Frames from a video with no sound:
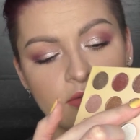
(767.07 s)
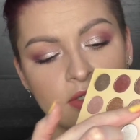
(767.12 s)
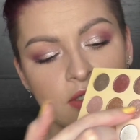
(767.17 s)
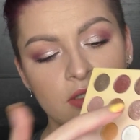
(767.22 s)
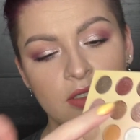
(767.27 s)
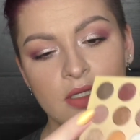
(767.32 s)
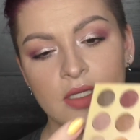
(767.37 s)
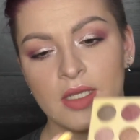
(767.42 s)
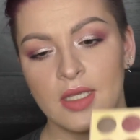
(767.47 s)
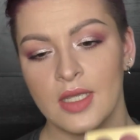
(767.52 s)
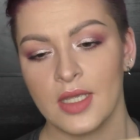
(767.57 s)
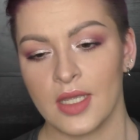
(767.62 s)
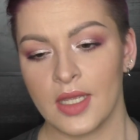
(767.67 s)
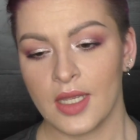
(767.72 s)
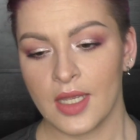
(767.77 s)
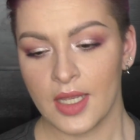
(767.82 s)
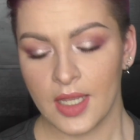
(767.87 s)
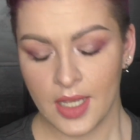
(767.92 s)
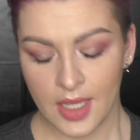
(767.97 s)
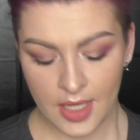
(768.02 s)
one,
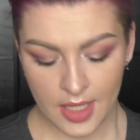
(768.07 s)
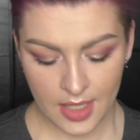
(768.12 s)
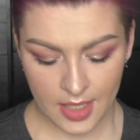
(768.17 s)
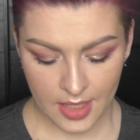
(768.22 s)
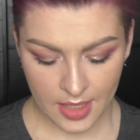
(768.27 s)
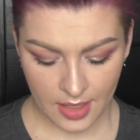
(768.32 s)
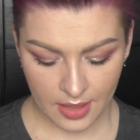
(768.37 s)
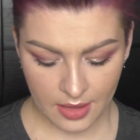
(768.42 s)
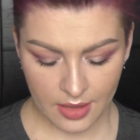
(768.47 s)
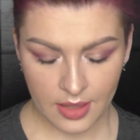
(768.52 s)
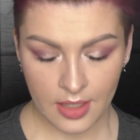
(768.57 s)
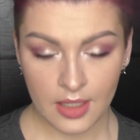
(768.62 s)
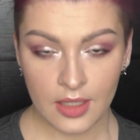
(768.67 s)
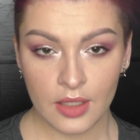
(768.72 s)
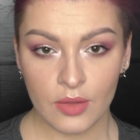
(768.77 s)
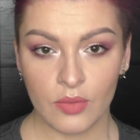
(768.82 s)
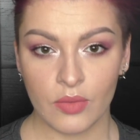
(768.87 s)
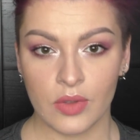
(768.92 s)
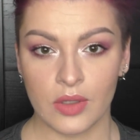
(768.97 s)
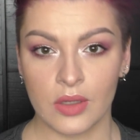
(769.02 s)
and I think
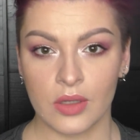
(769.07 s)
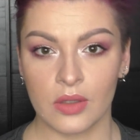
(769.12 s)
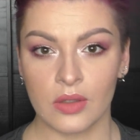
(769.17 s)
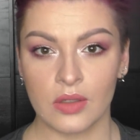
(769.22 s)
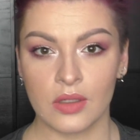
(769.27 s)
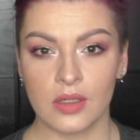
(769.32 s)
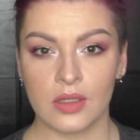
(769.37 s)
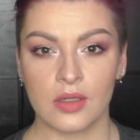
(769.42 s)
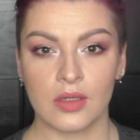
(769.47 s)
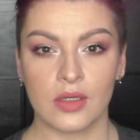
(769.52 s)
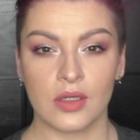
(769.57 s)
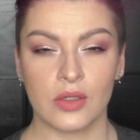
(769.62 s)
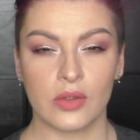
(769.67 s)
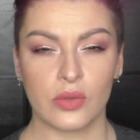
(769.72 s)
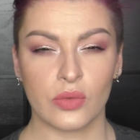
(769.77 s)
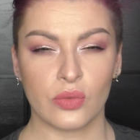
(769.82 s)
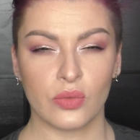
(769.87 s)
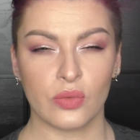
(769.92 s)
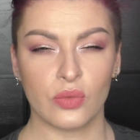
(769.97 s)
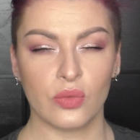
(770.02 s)
it will look
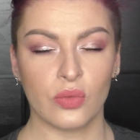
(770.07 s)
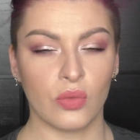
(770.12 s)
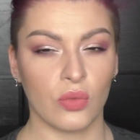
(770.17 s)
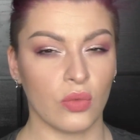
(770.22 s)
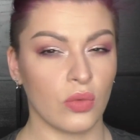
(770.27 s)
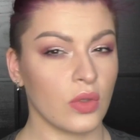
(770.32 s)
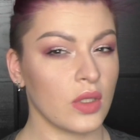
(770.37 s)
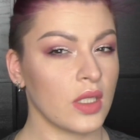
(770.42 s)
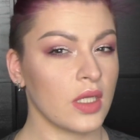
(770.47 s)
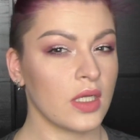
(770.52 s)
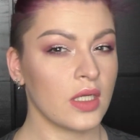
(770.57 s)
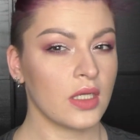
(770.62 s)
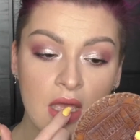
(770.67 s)
cool.